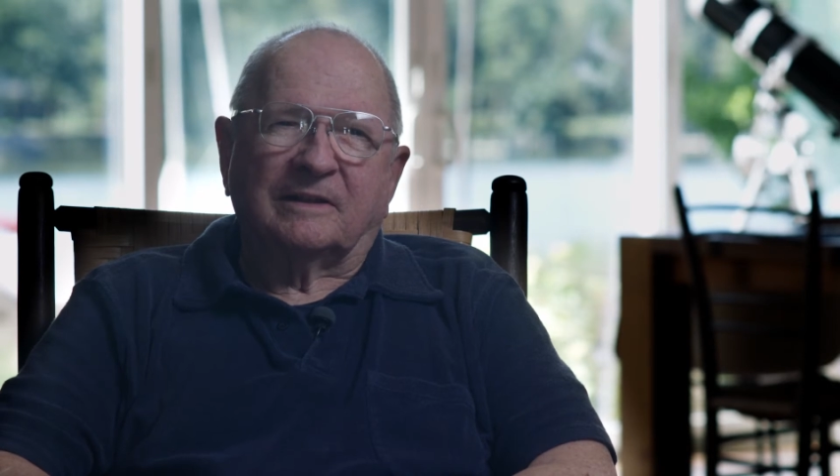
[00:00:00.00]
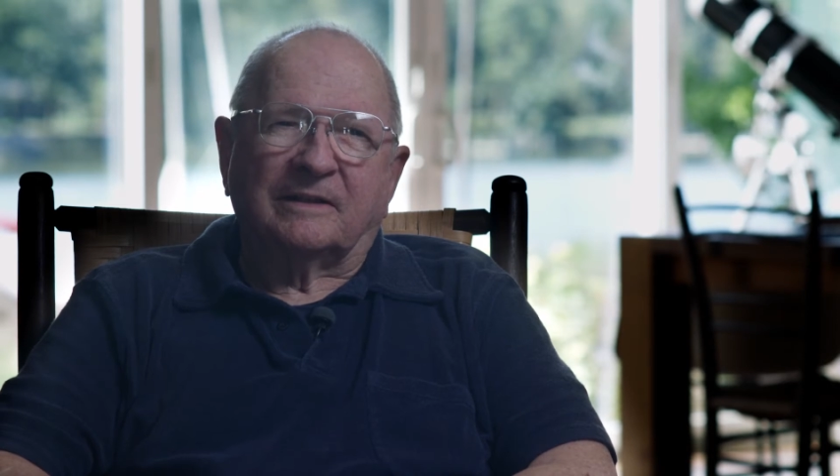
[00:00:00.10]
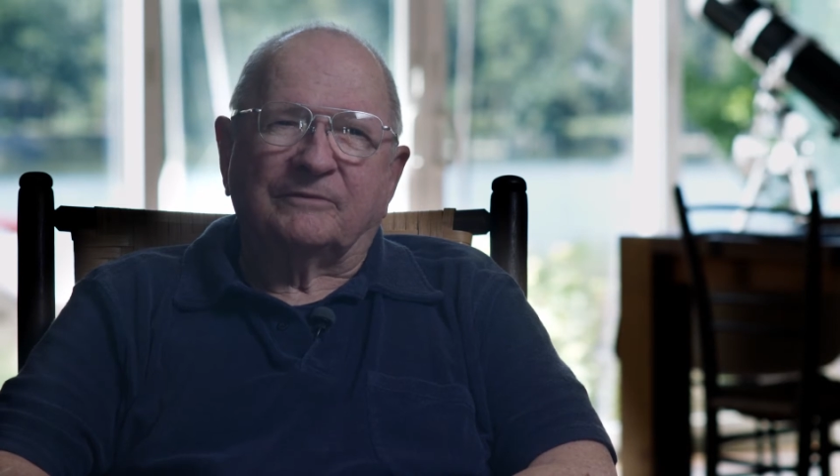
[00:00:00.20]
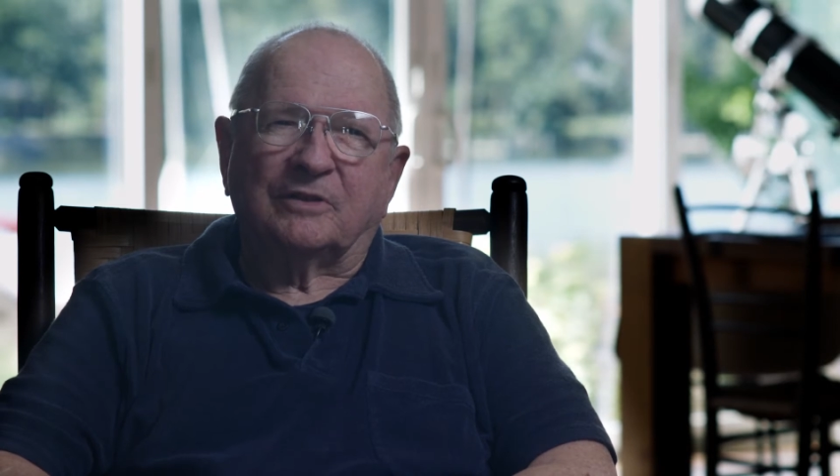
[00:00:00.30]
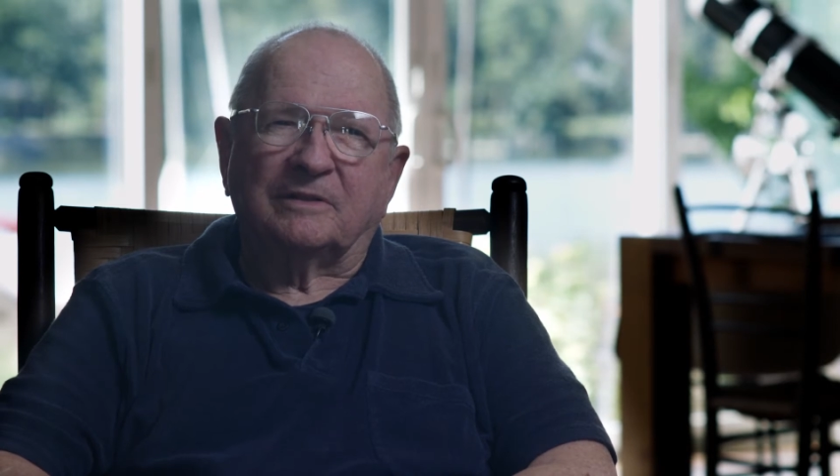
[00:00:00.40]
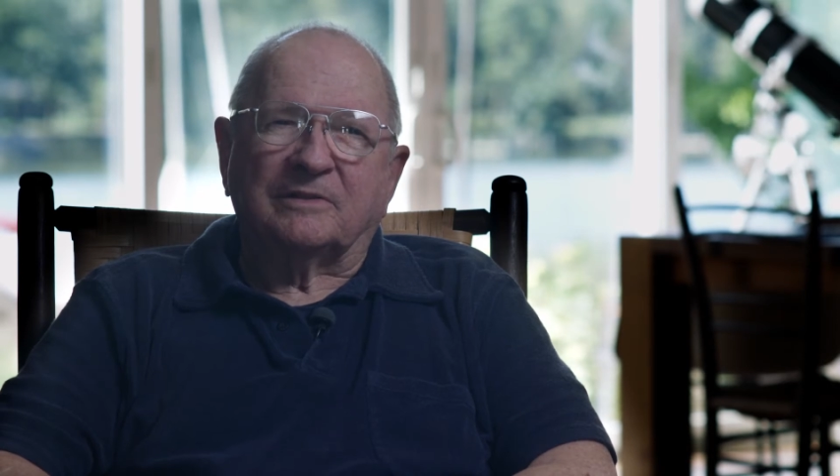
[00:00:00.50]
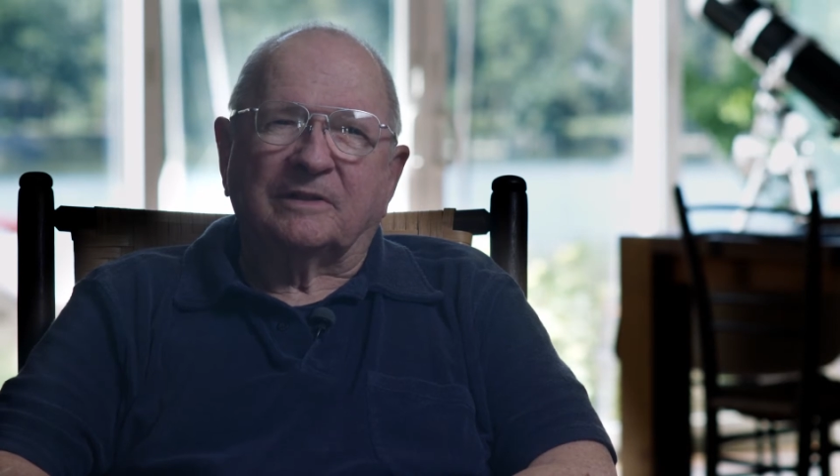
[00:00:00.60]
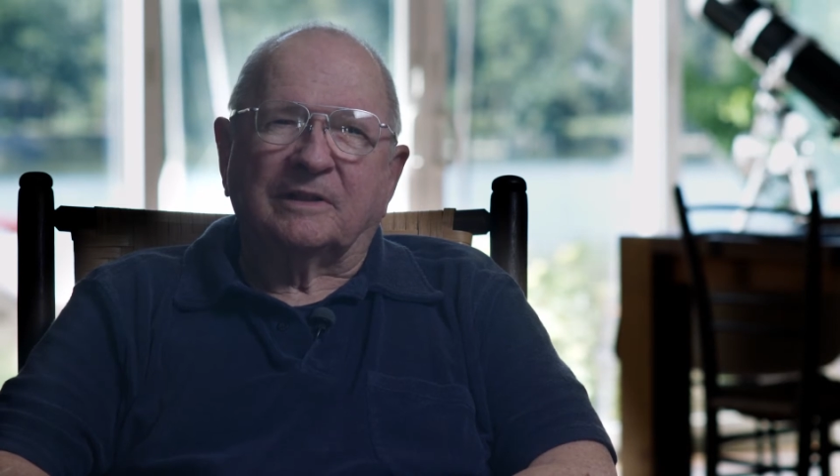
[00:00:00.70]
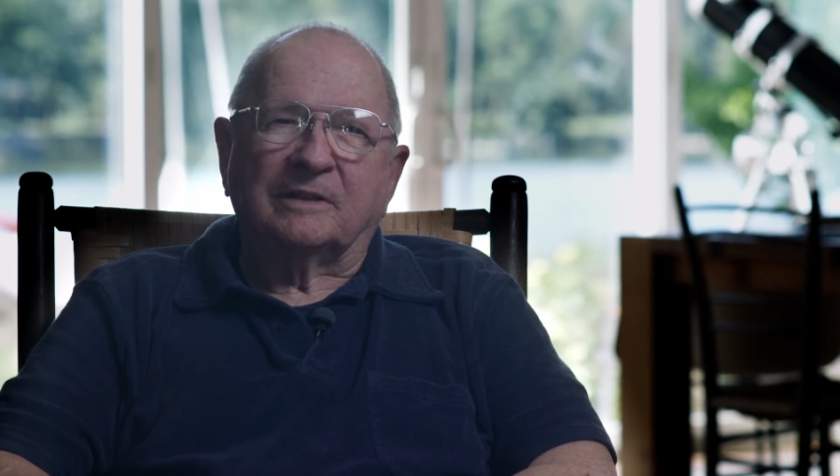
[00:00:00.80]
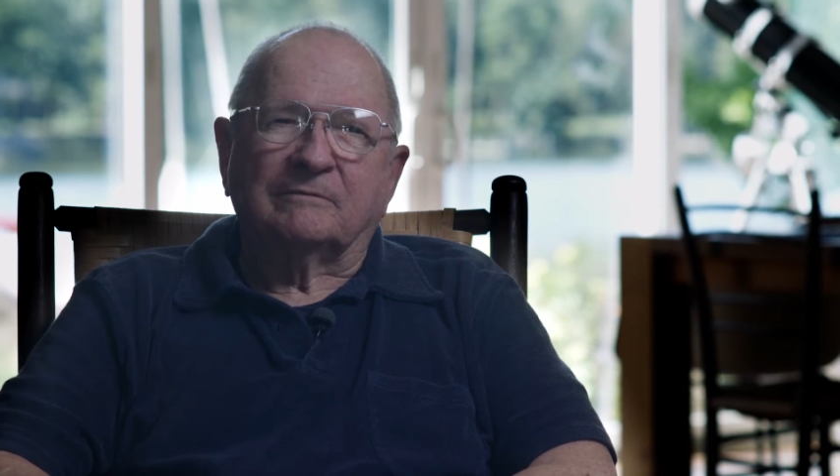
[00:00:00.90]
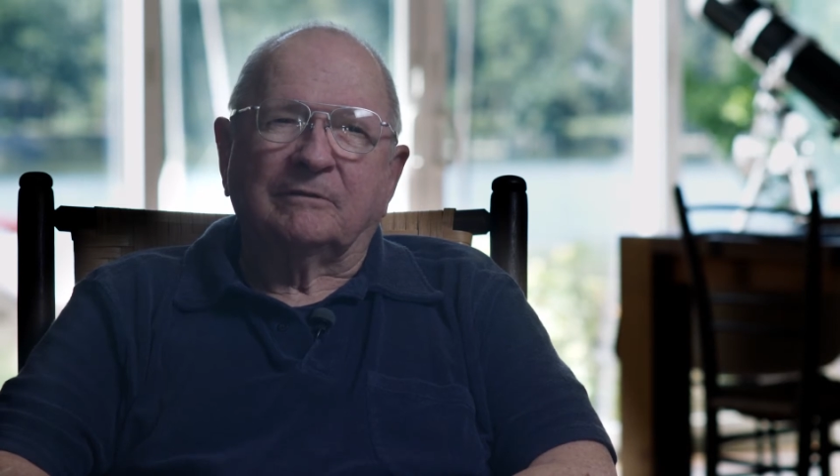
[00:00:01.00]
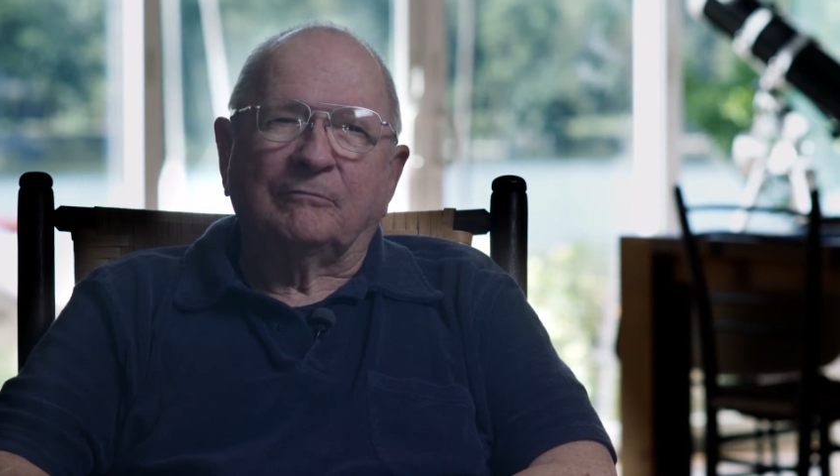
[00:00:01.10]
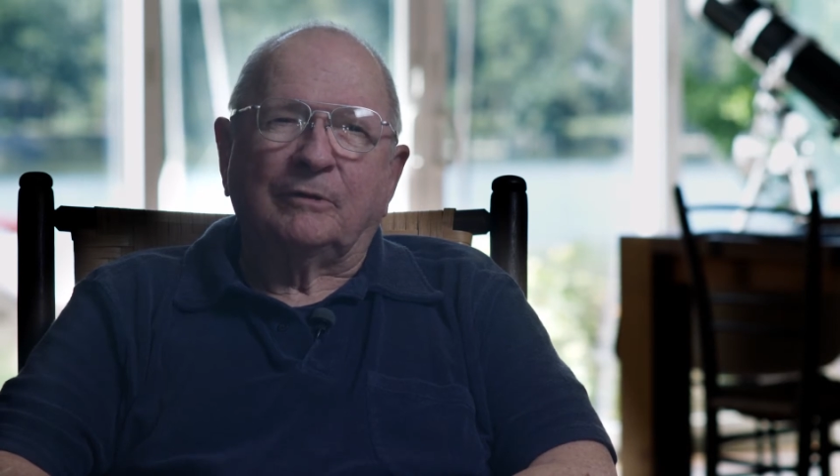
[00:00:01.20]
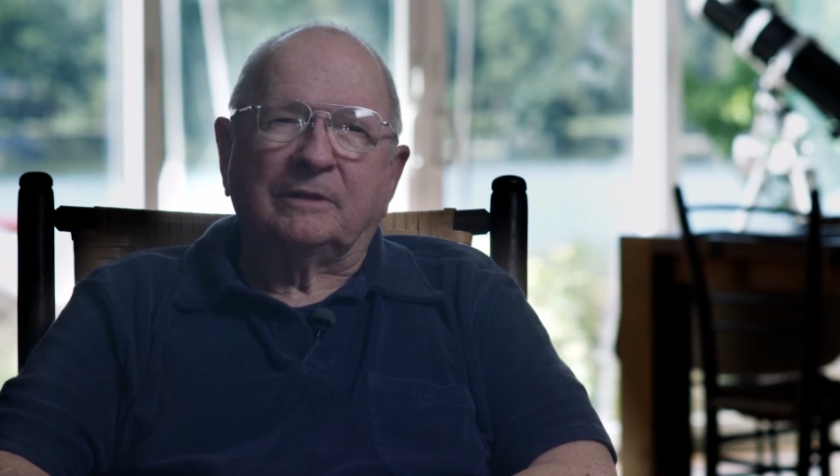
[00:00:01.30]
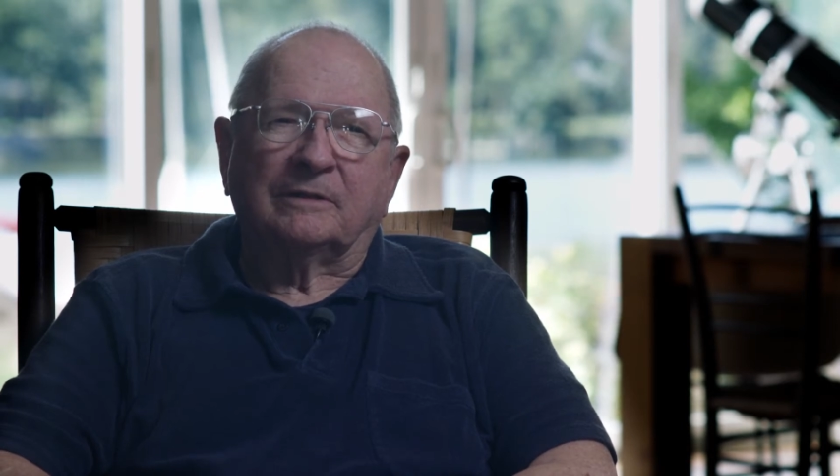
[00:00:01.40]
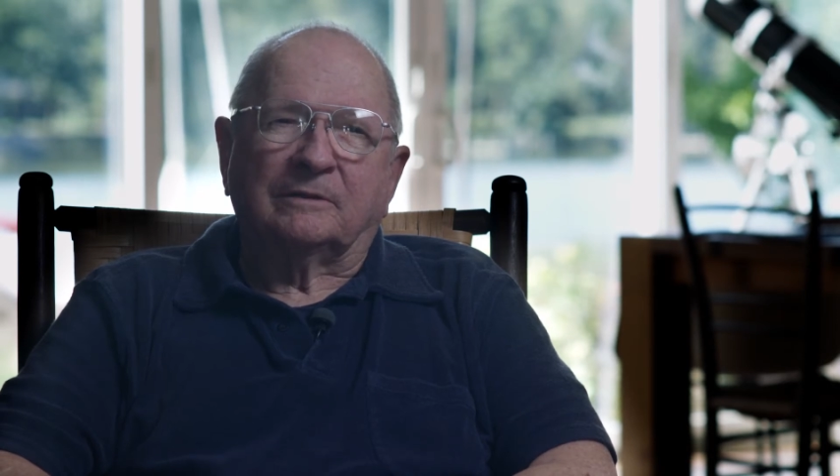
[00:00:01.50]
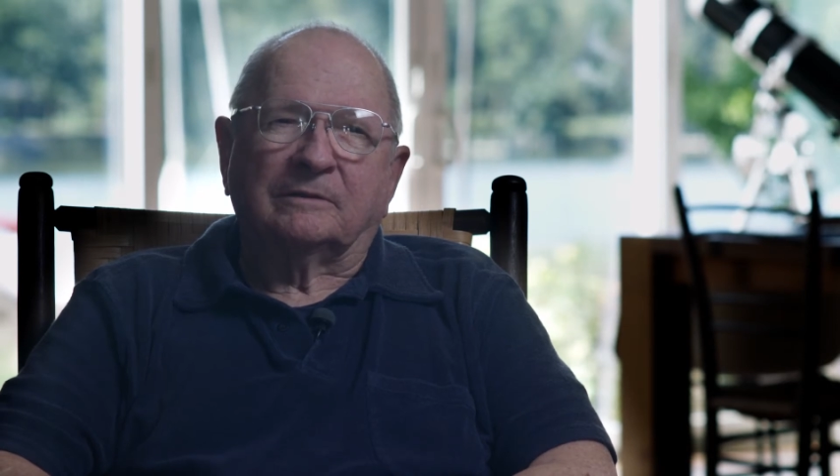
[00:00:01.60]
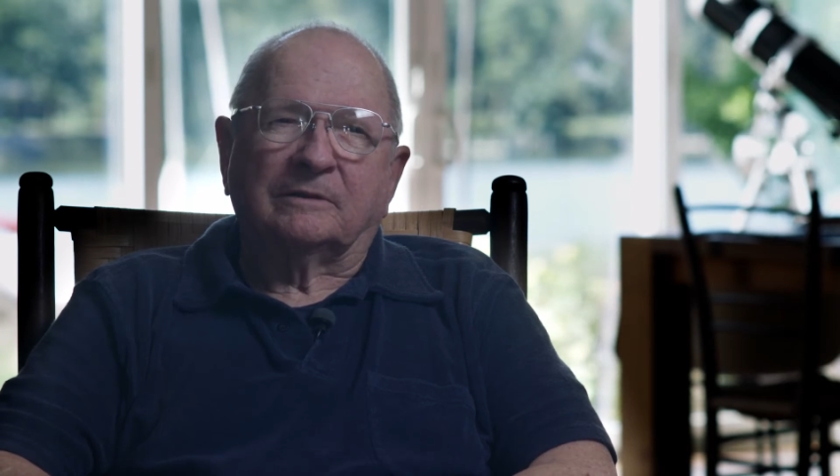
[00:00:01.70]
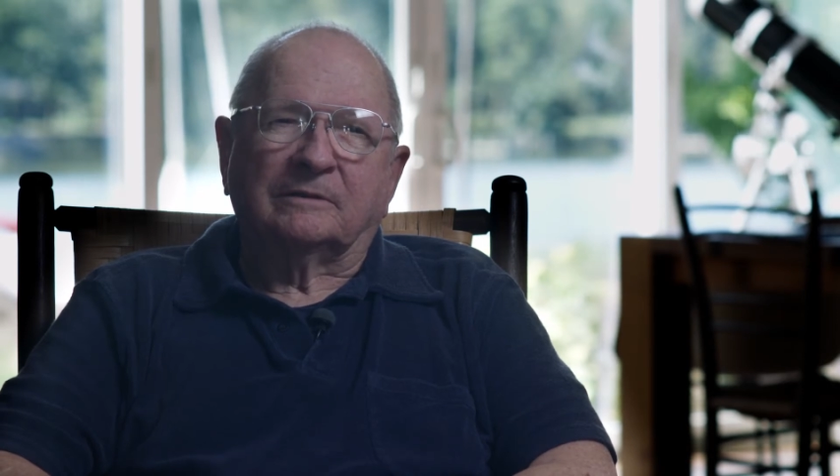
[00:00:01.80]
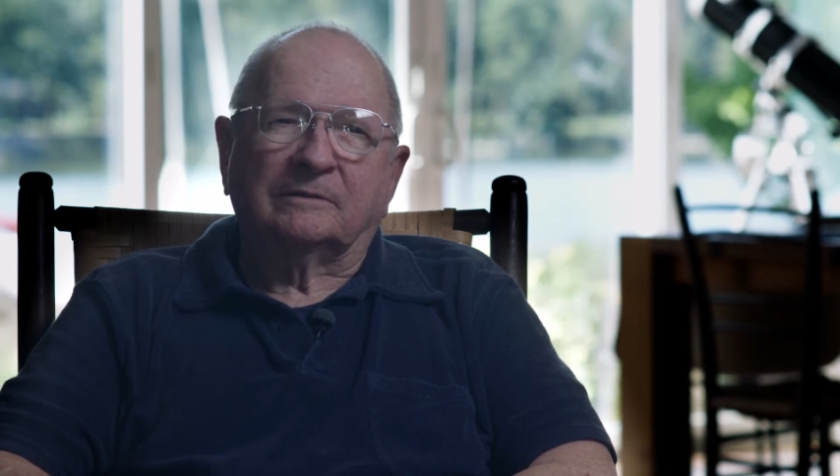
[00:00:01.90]
I've chased the angry wind
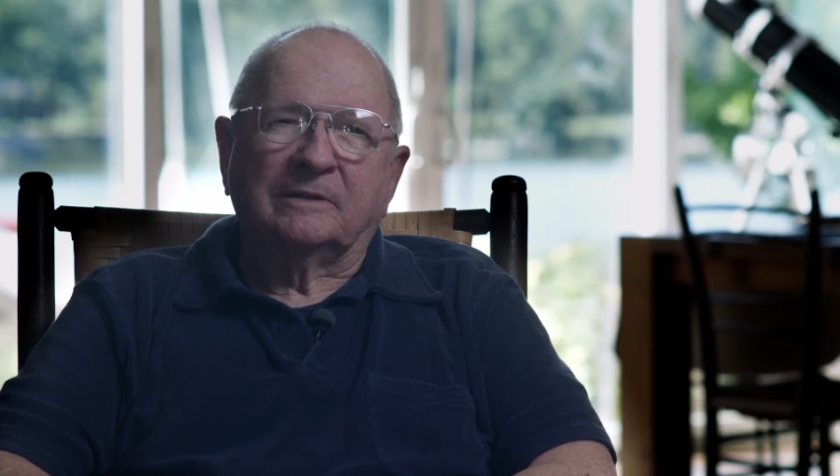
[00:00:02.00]
along